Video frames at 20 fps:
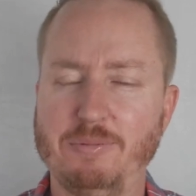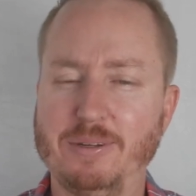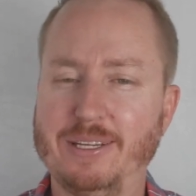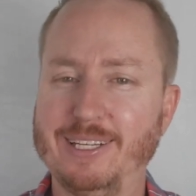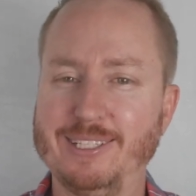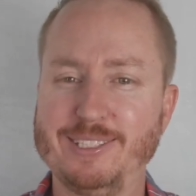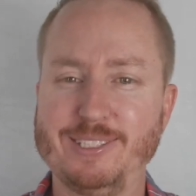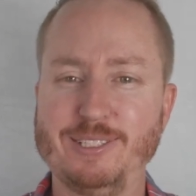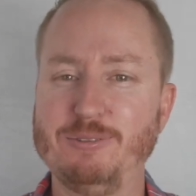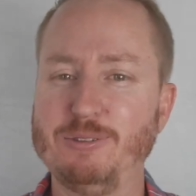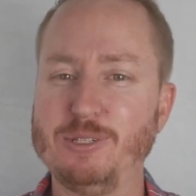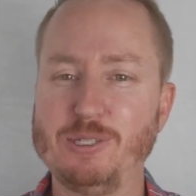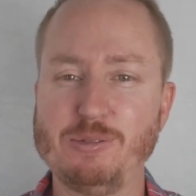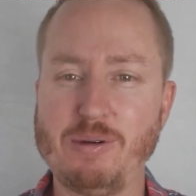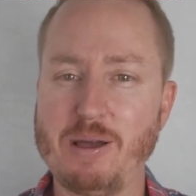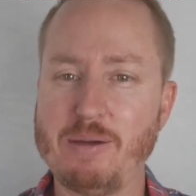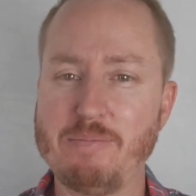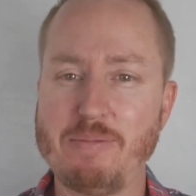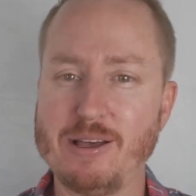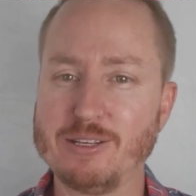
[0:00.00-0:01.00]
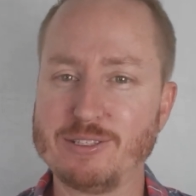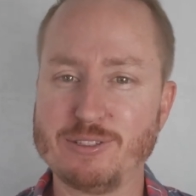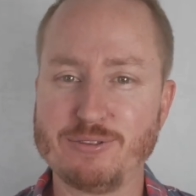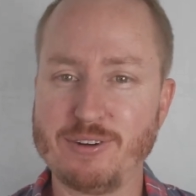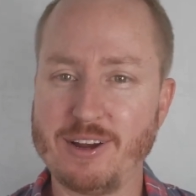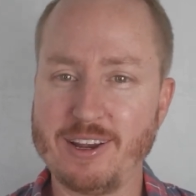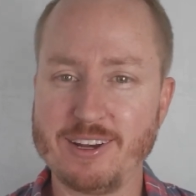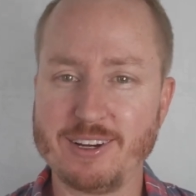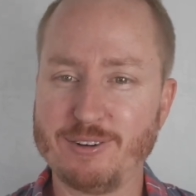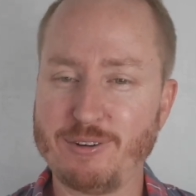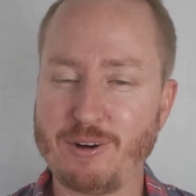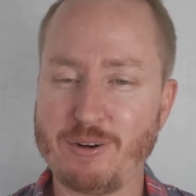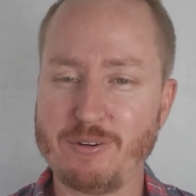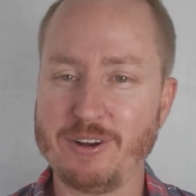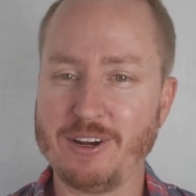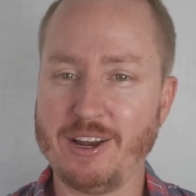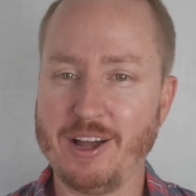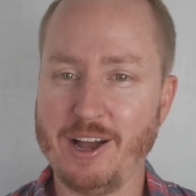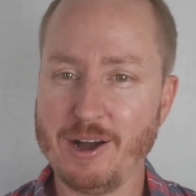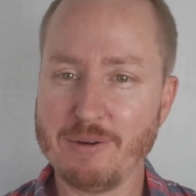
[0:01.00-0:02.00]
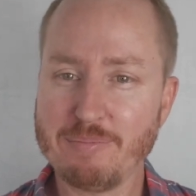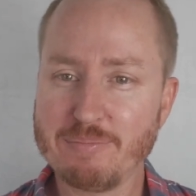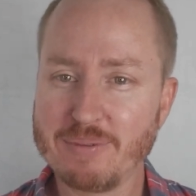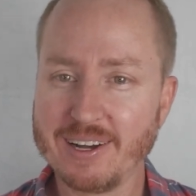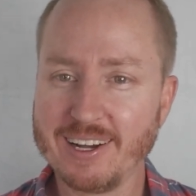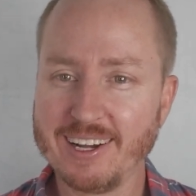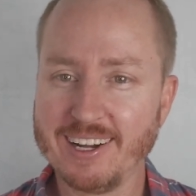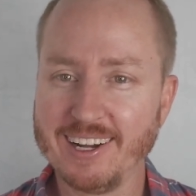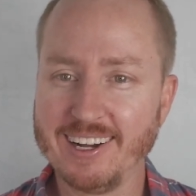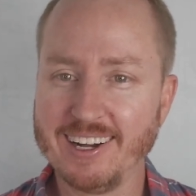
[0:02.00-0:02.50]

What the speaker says: Because he was my best friend growing up.